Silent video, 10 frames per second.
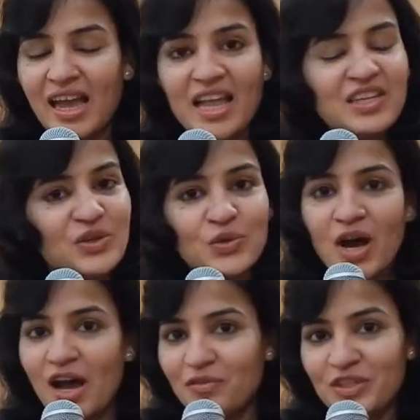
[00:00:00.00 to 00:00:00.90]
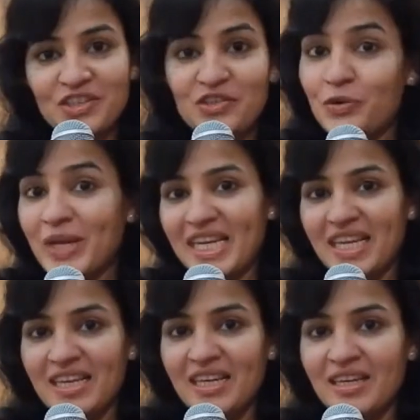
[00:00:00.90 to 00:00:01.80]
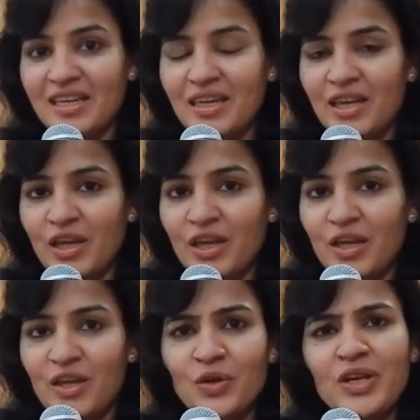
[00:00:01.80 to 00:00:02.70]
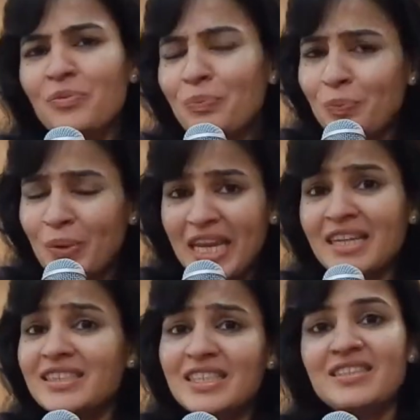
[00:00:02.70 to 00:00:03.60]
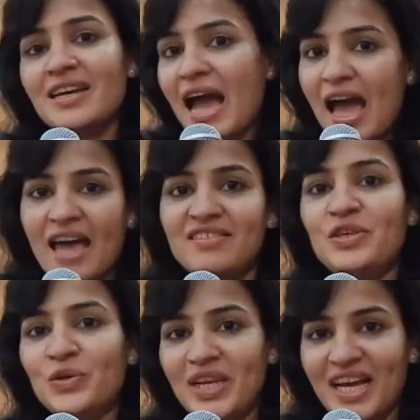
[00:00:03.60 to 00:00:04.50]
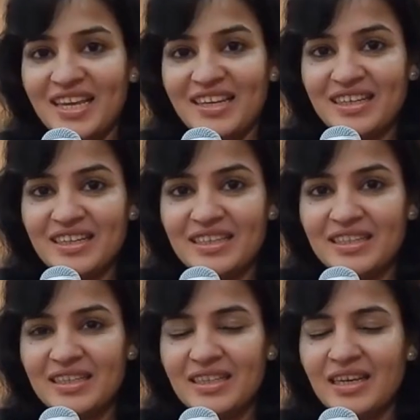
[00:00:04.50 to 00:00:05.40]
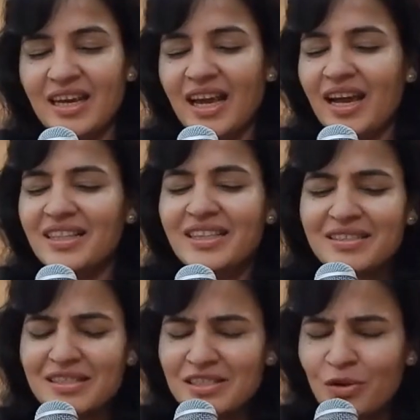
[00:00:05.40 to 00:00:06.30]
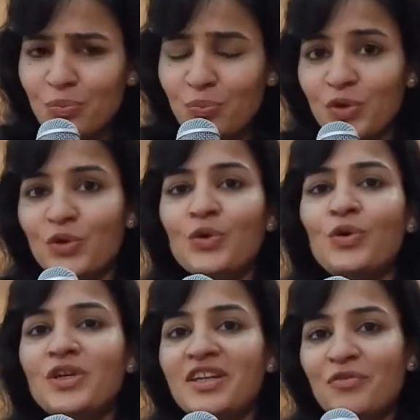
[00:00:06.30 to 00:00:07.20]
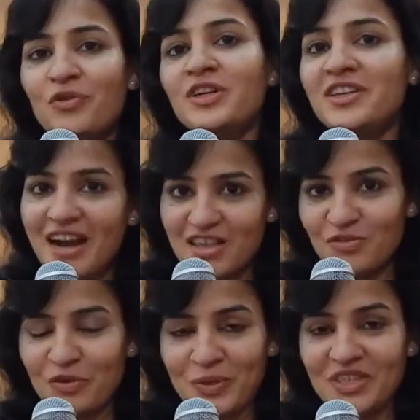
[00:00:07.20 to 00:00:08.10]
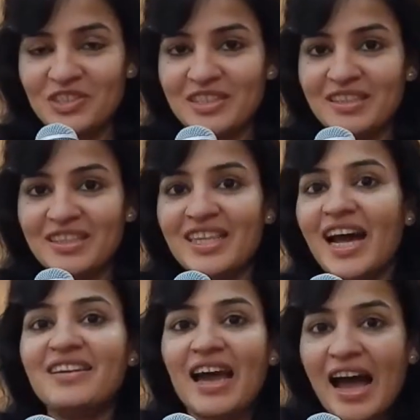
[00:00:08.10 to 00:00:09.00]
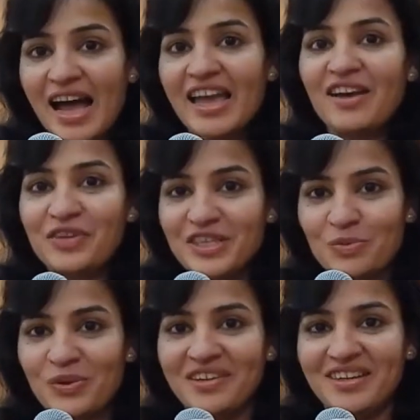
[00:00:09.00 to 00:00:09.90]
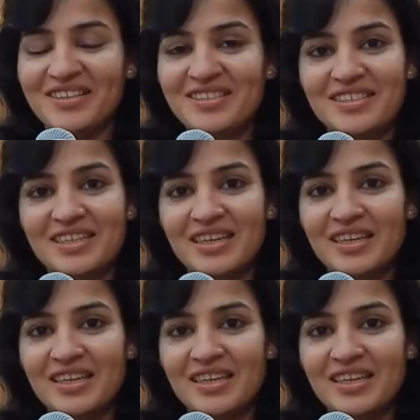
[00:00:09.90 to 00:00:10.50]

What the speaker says: And you have the tree. You can paint it as you like. And this is a beautiful transformation that I have experienced.